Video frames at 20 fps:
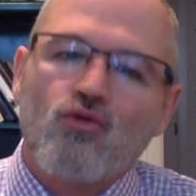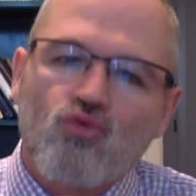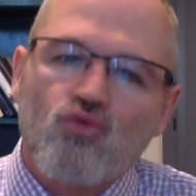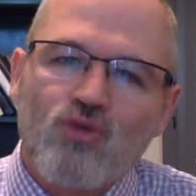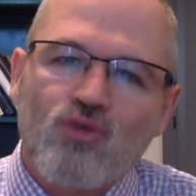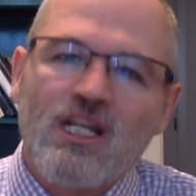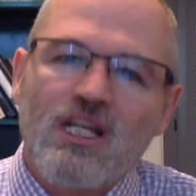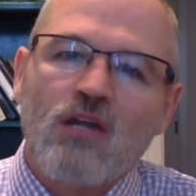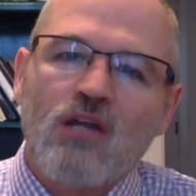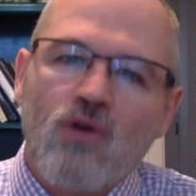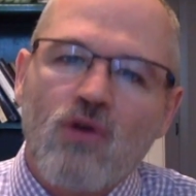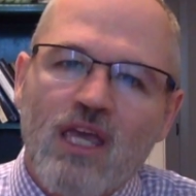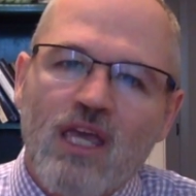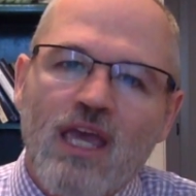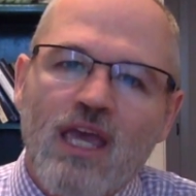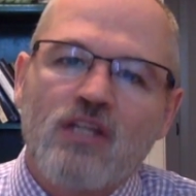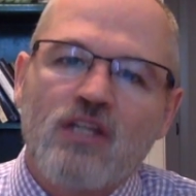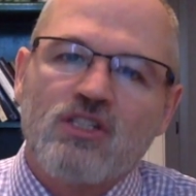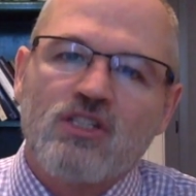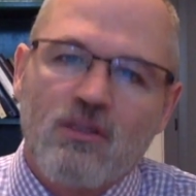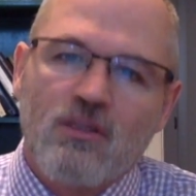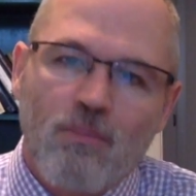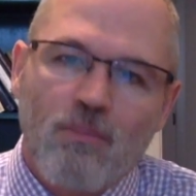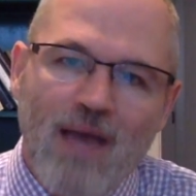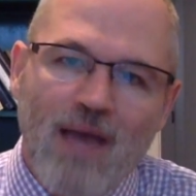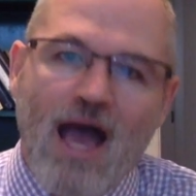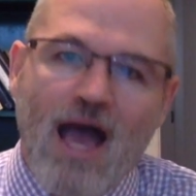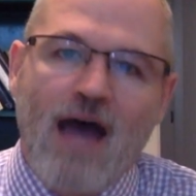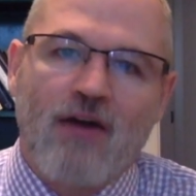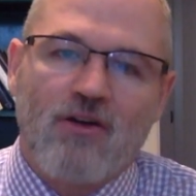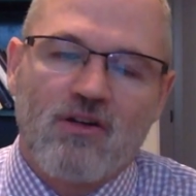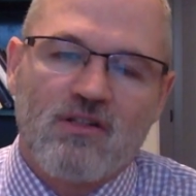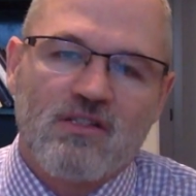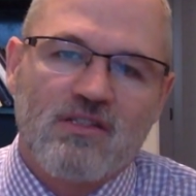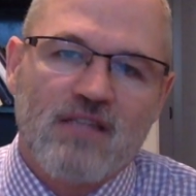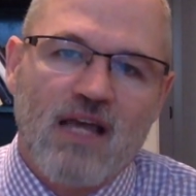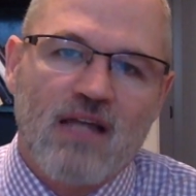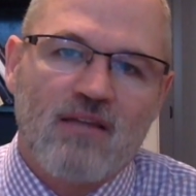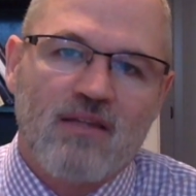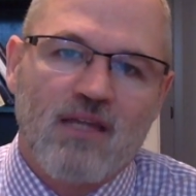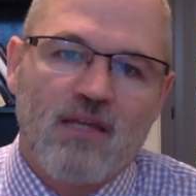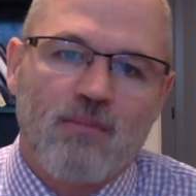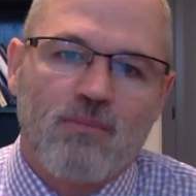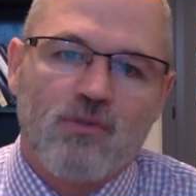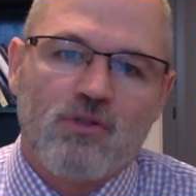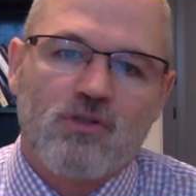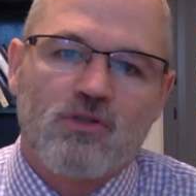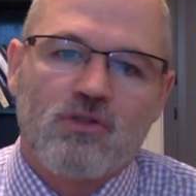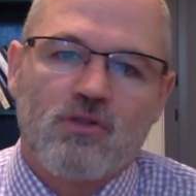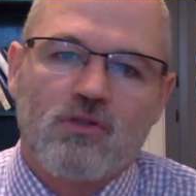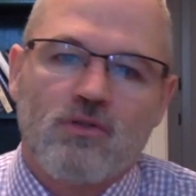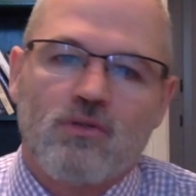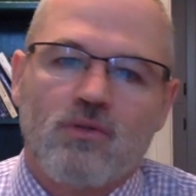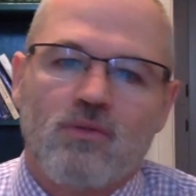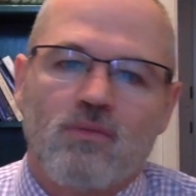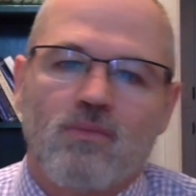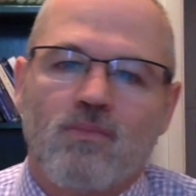relocation patterns that they pursued.